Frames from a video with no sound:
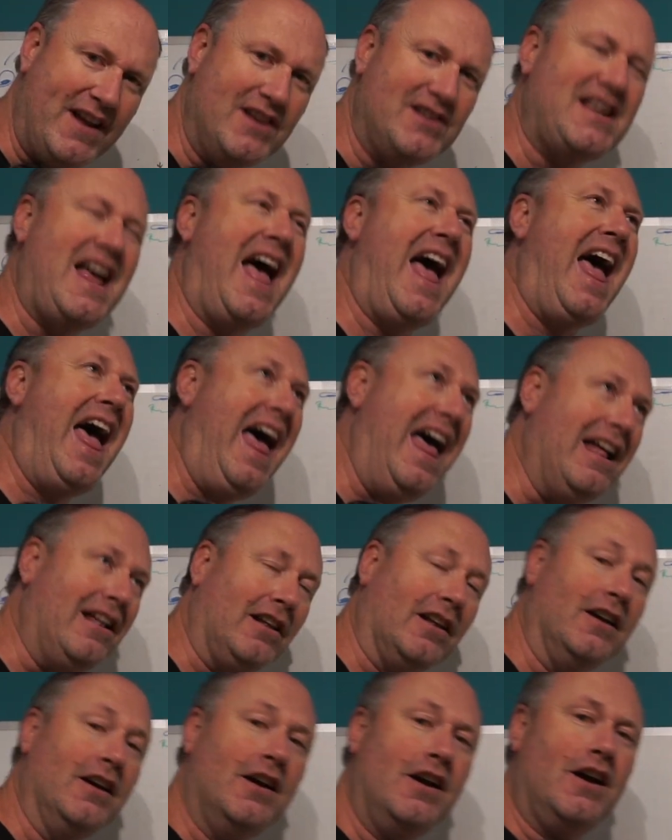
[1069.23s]
as
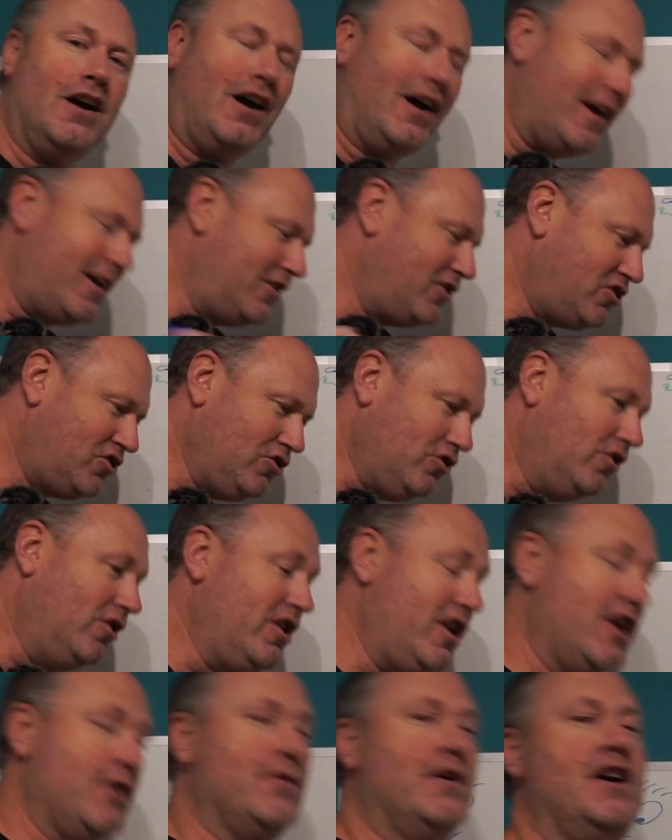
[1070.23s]
hell. I
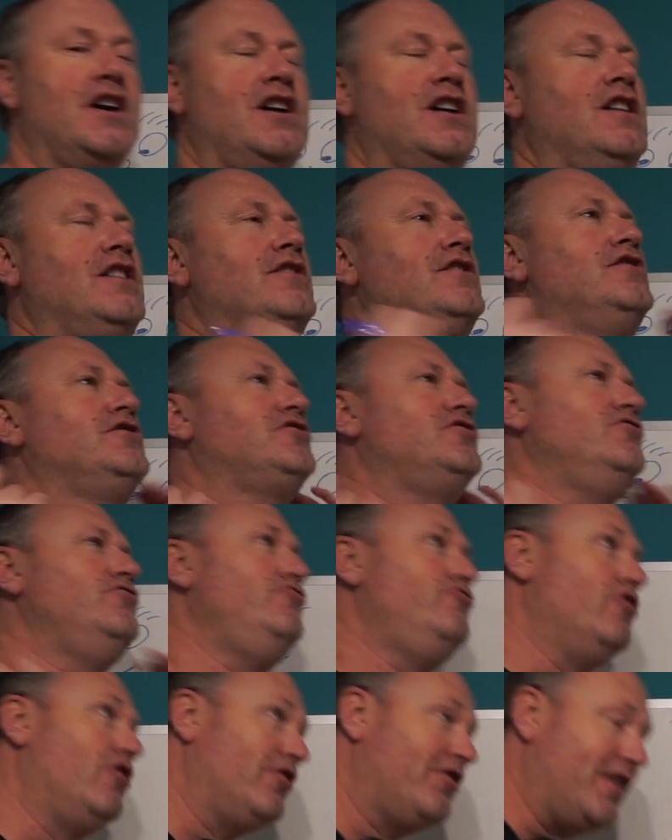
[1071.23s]
assure you, there's
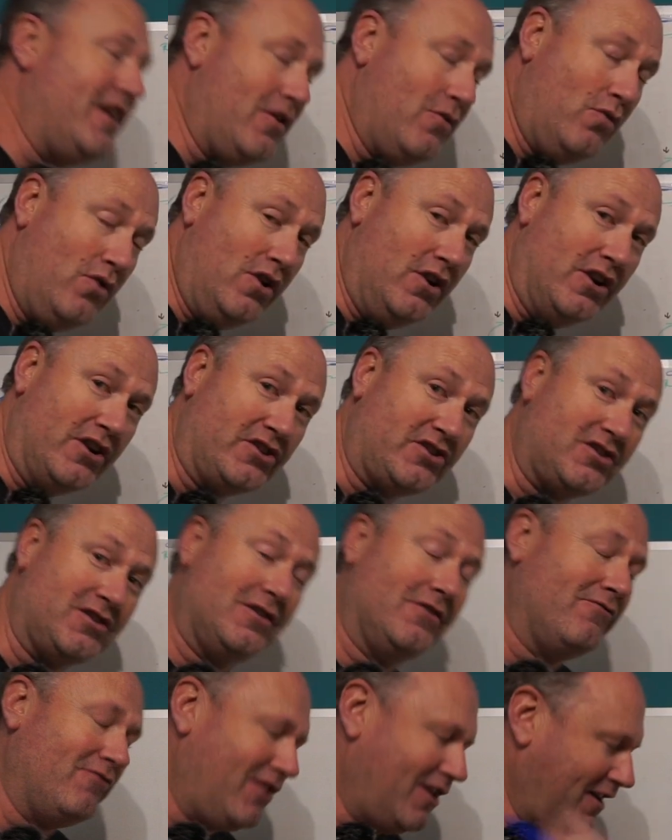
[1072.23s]
nothing worse,
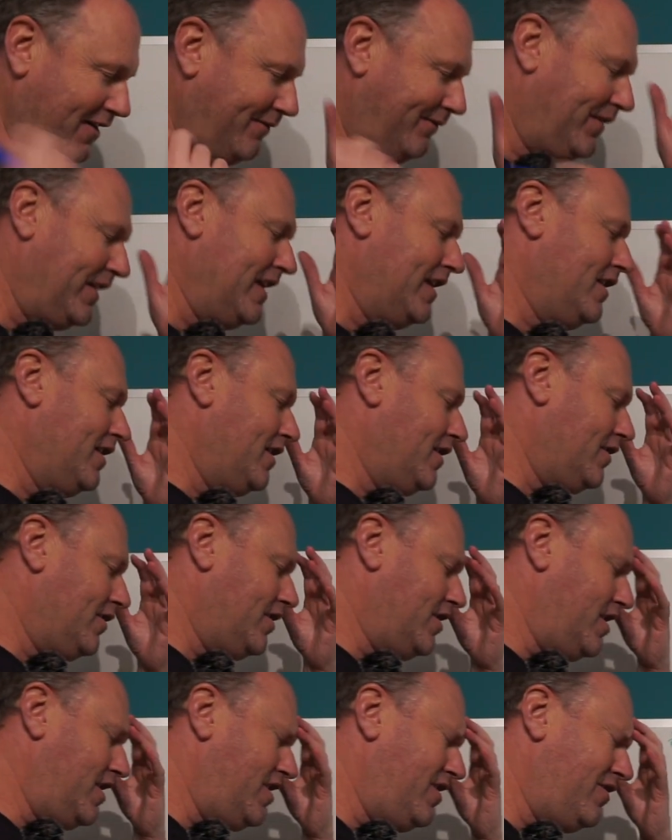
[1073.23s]
right?
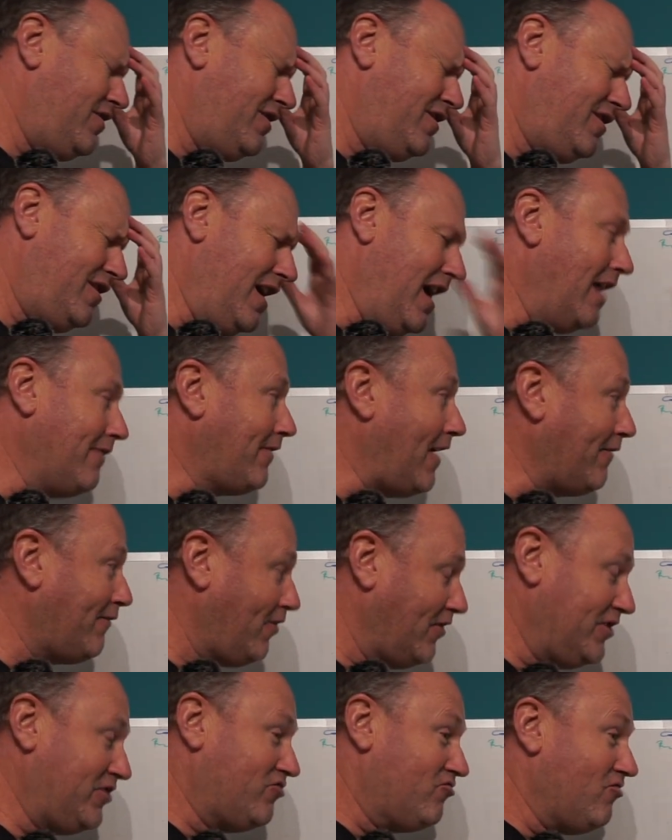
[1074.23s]
Then I've, I've
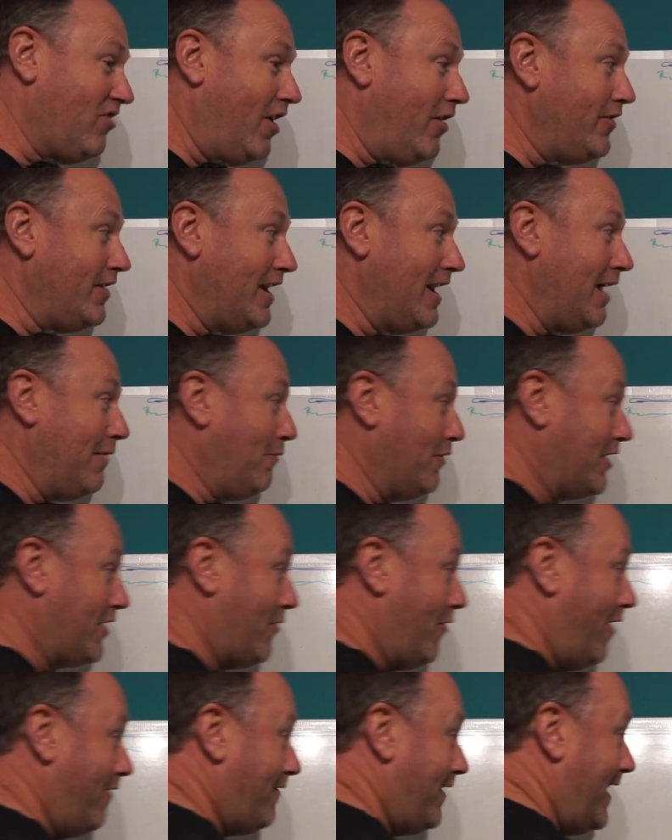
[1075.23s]
got the stride, and I want to
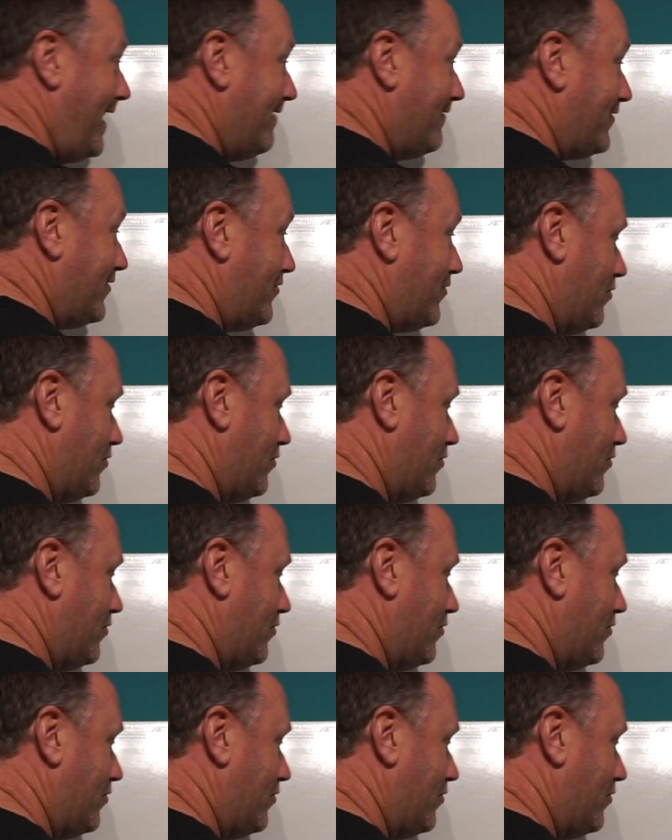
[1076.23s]
go over here and do